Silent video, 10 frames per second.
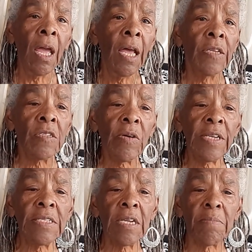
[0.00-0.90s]
So I
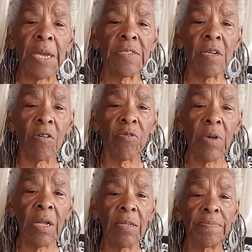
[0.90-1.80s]
said to myself,
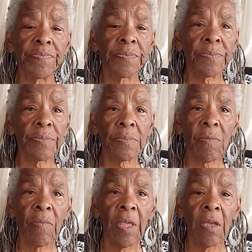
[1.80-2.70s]
well,
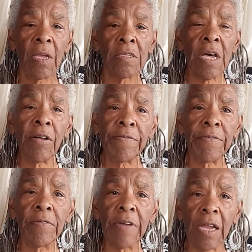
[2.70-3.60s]
Self,
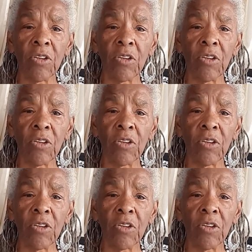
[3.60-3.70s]
you've got a